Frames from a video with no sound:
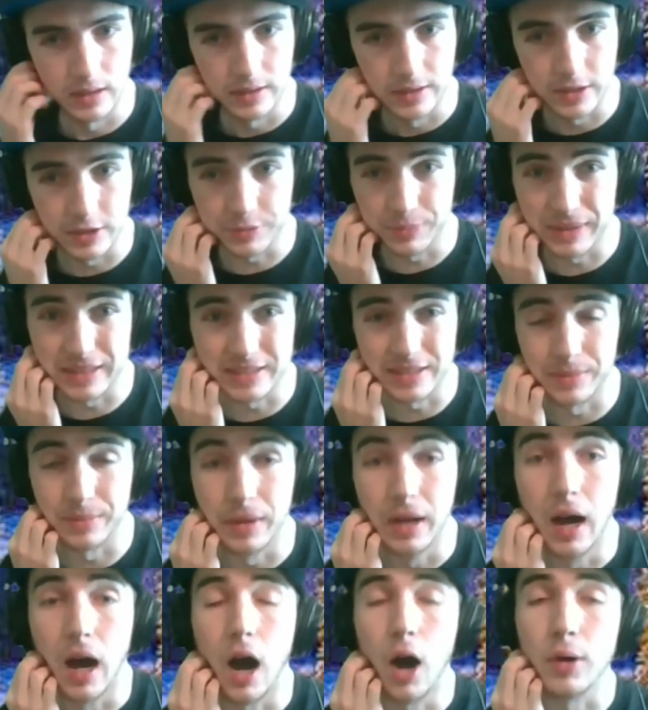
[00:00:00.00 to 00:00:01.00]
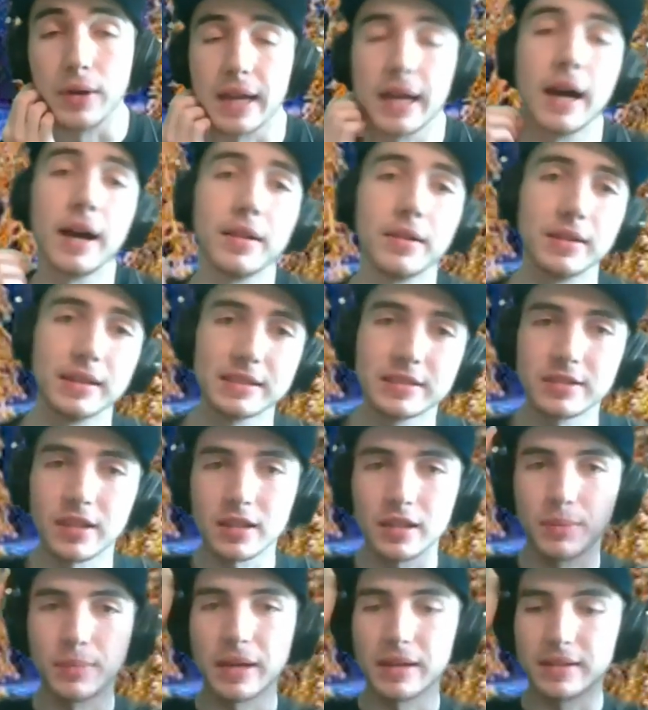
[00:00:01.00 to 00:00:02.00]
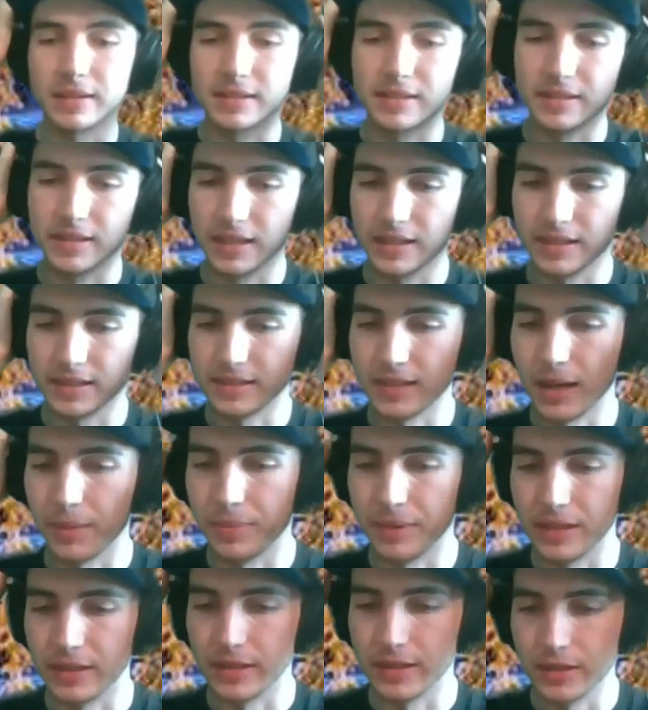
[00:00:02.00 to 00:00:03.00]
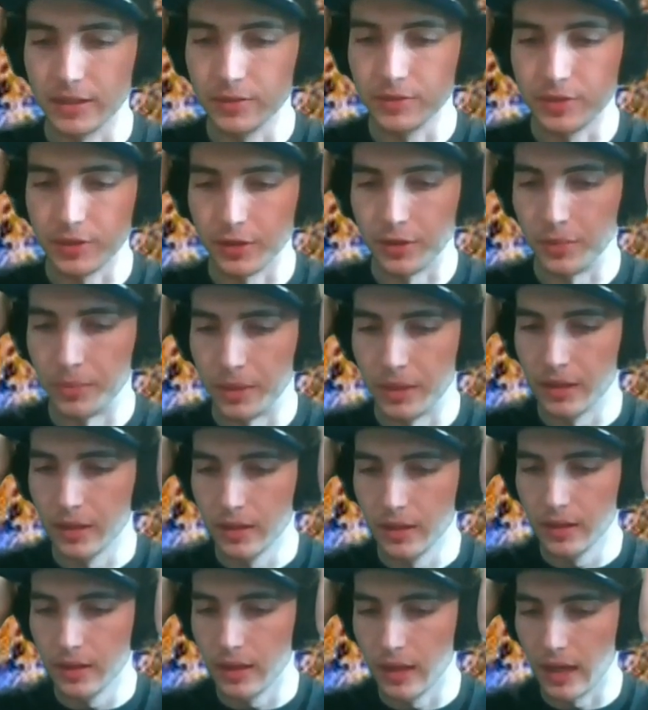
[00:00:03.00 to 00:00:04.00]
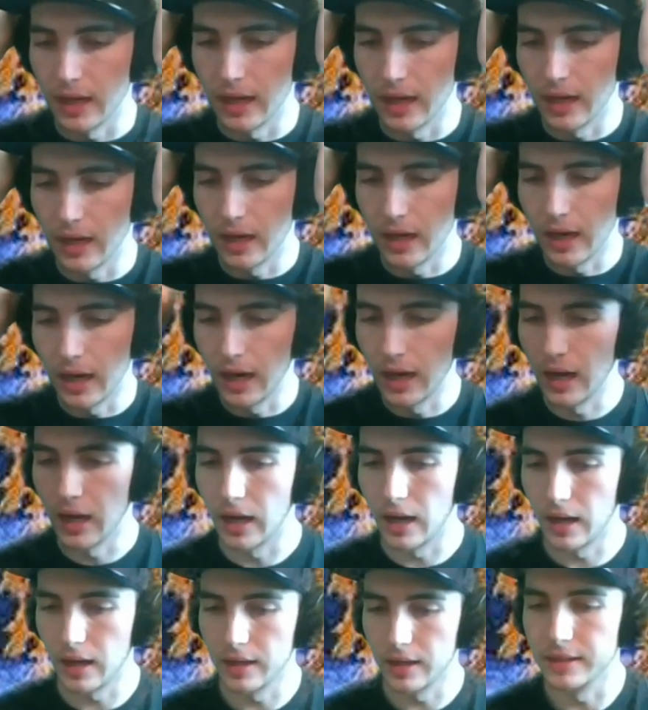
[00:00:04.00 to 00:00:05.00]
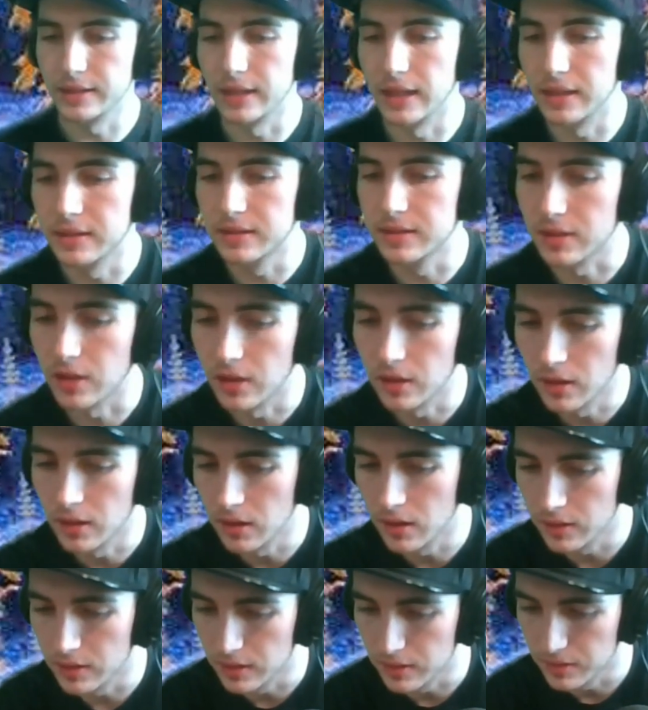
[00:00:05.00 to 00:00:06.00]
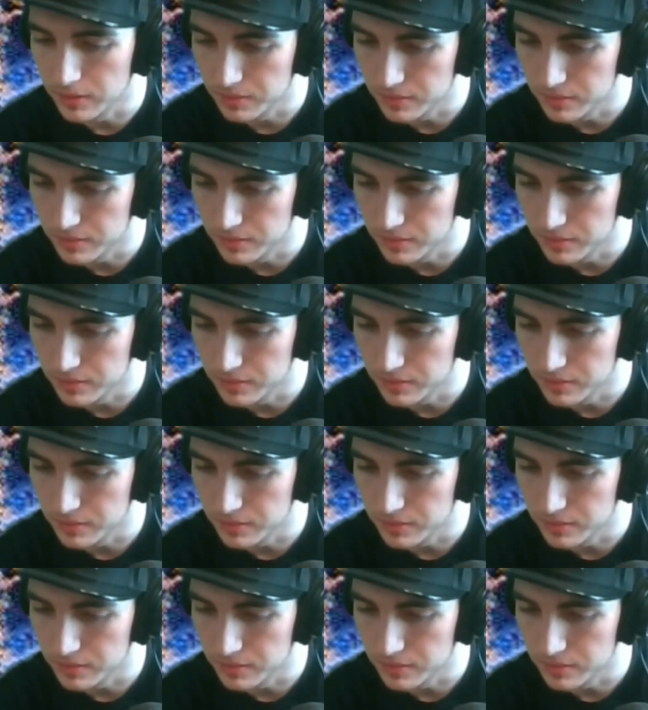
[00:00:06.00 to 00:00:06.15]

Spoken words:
There's been some. Oh yeah, let's talk about this thing that's happening to YouTube. It's called.